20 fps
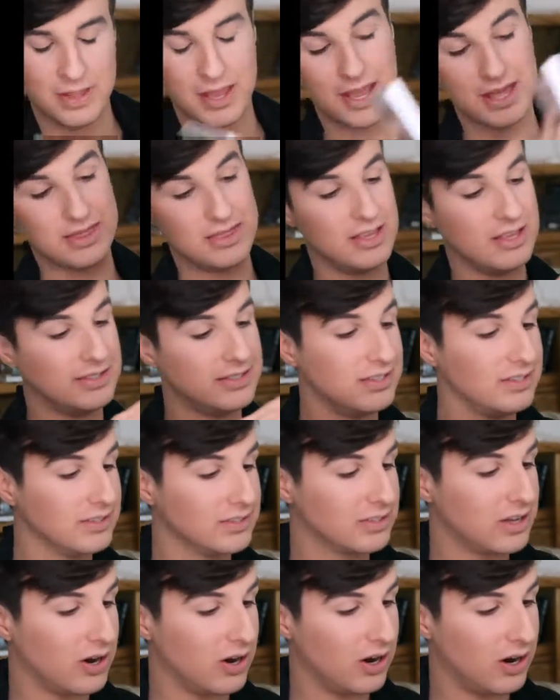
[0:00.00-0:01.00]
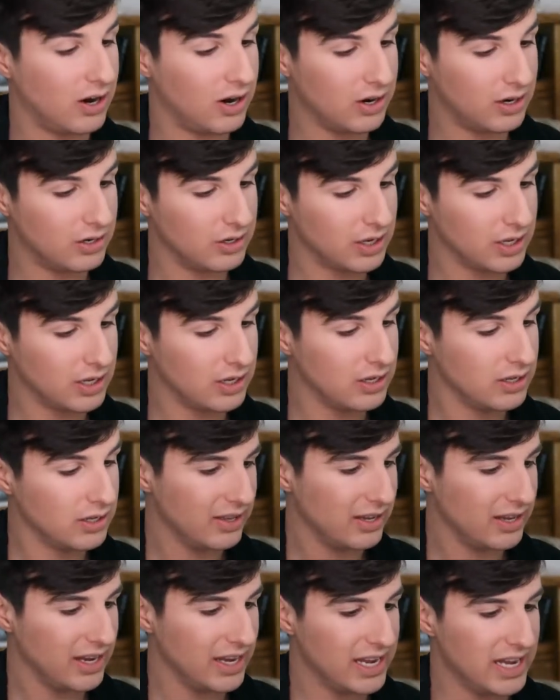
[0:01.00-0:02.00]
And this is called
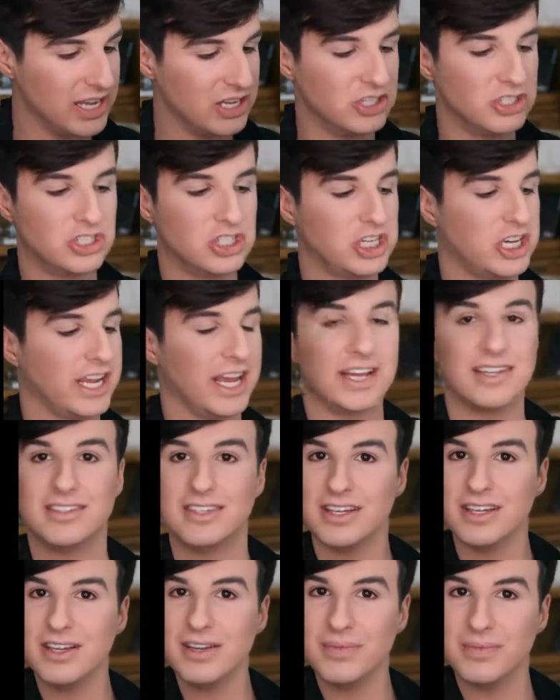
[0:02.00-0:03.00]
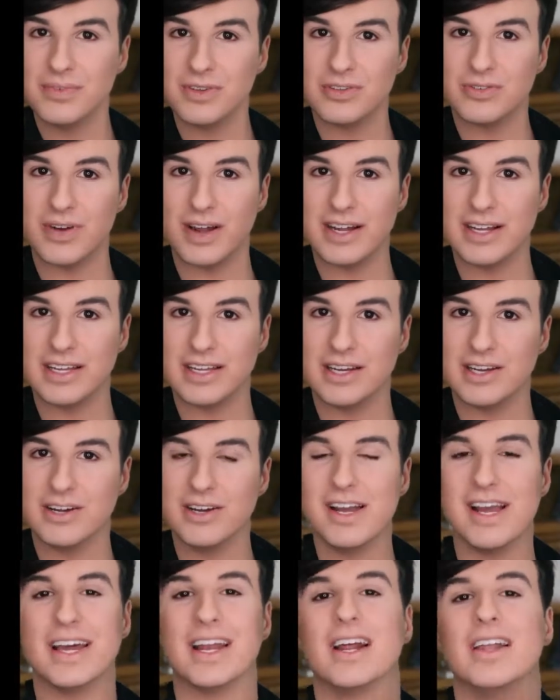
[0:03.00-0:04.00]
Enchanted. It's right
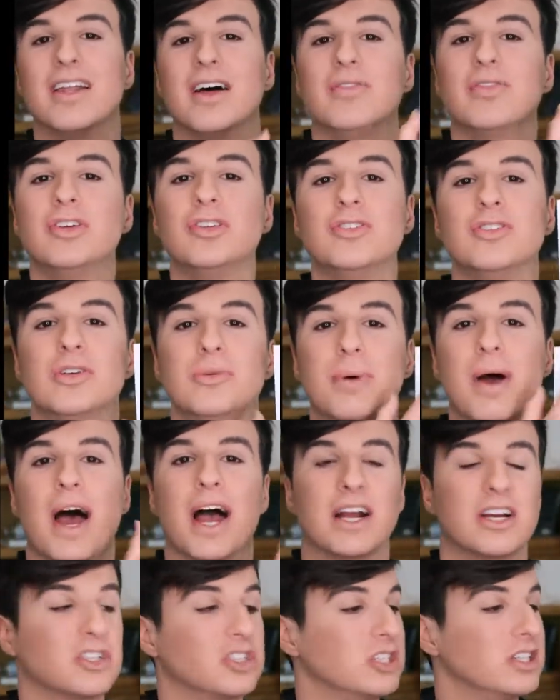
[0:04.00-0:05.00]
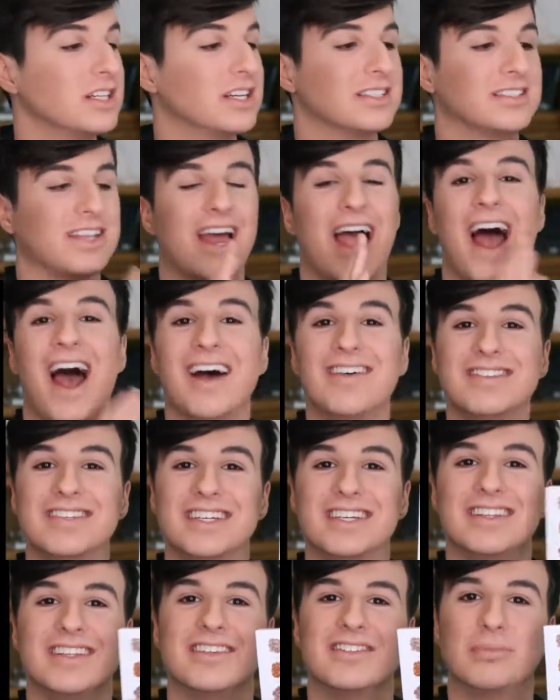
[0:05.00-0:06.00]
here. And I love this new packaging because I have
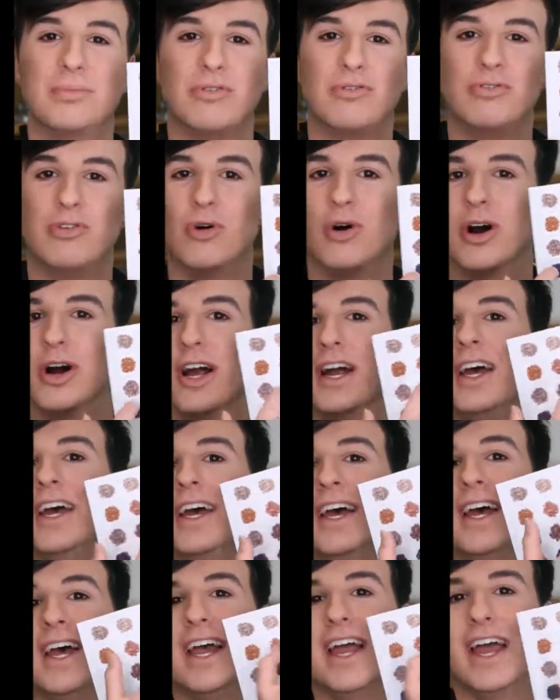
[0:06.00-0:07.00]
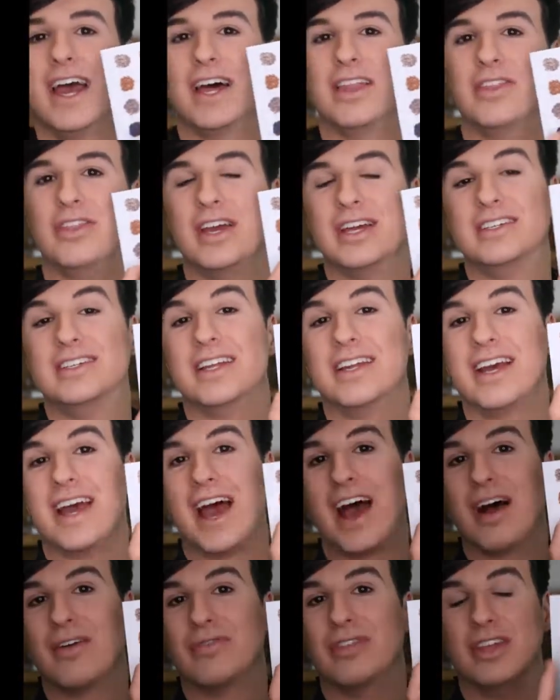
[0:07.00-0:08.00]
seen this before and they didn't
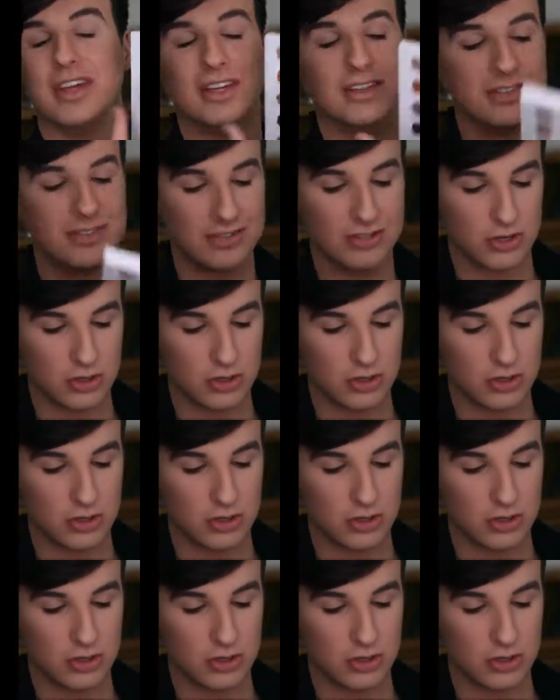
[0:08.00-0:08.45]
have this.